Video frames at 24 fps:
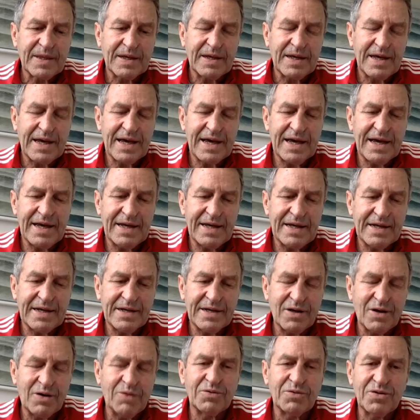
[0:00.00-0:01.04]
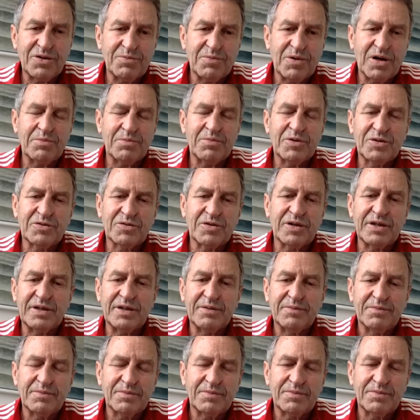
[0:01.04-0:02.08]
and I would do my
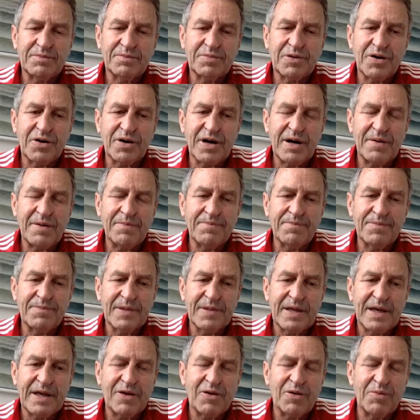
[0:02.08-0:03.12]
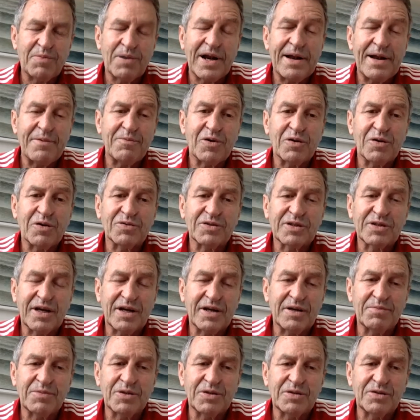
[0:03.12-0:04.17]
imagery program, and I'd plan what I was going
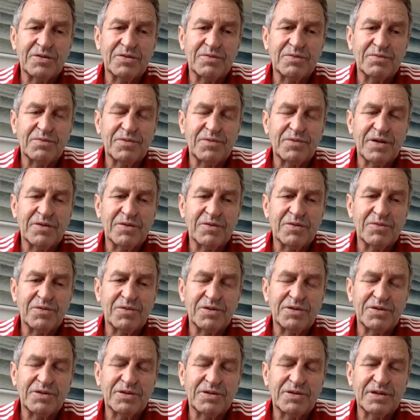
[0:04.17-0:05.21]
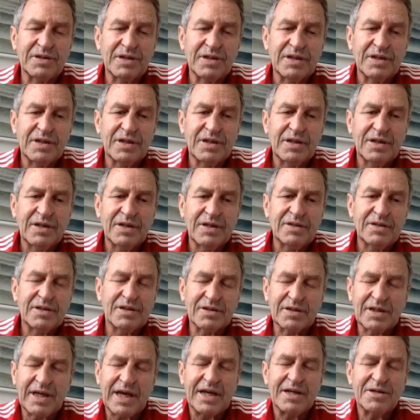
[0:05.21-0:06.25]
to image, whether it was
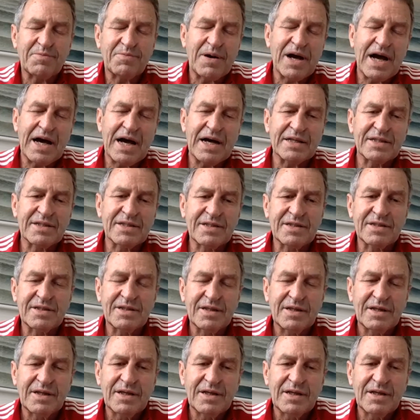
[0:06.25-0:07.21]
just catch pass,